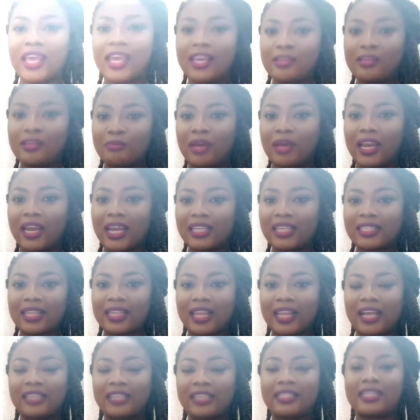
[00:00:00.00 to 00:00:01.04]
In my last
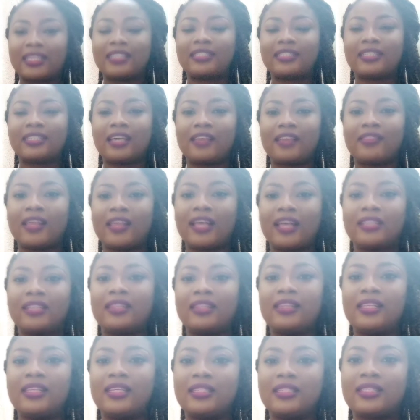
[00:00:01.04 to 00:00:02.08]
class, I said
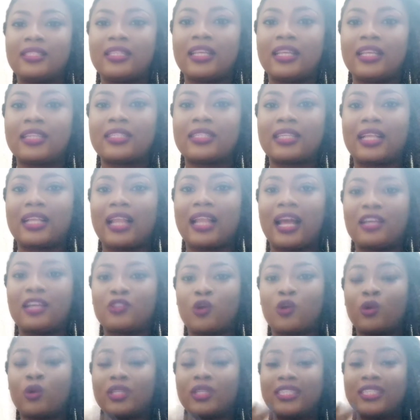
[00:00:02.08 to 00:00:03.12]
that this next
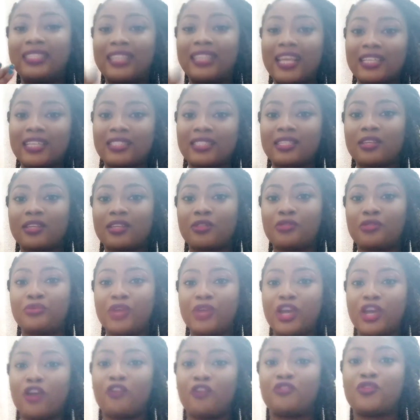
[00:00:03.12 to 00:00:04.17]
class or the next
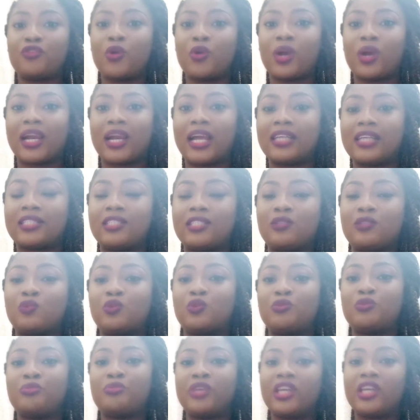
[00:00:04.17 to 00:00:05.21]
3 or 4 classes
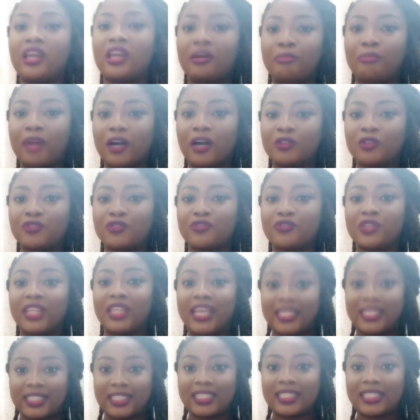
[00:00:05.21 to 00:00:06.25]
would be about
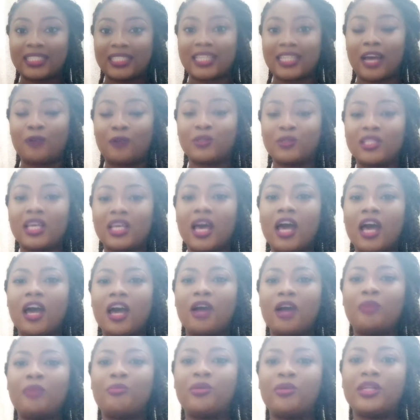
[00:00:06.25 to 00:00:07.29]
phonetic sounds,
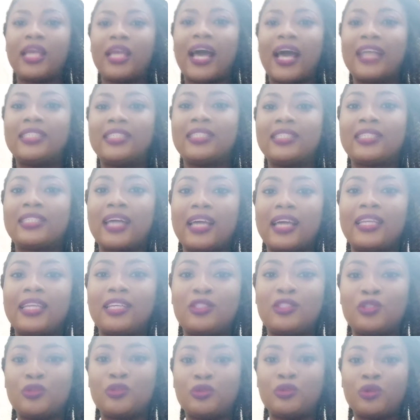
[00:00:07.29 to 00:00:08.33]
but I
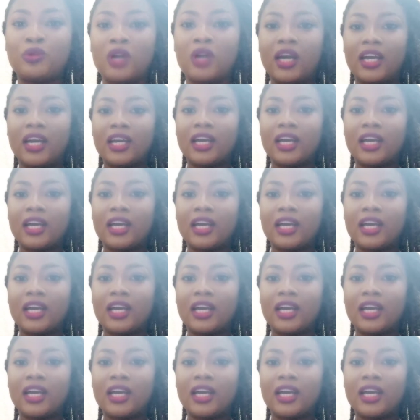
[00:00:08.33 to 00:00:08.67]
decided to